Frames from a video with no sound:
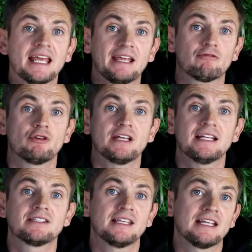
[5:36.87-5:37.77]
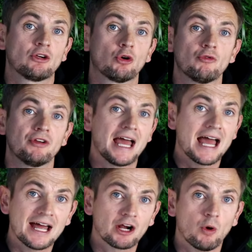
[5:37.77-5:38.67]
it reads the current
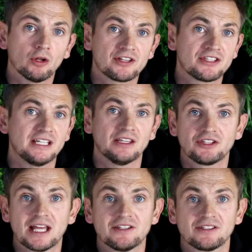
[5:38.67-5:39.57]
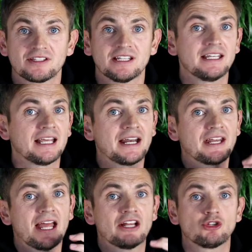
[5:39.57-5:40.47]
air quality, the density,
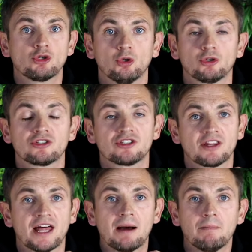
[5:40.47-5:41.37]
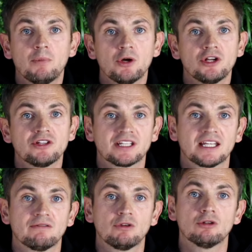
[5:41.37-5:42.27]
and it adjusts that burn to
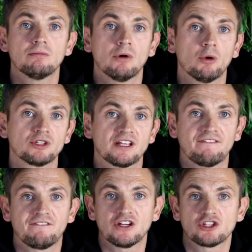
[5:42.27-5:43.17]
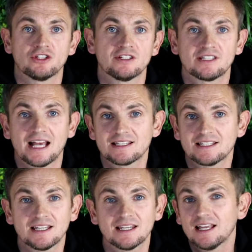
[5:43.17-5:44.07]
give you the most efficient
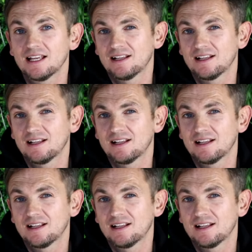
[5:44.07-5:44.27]
setting.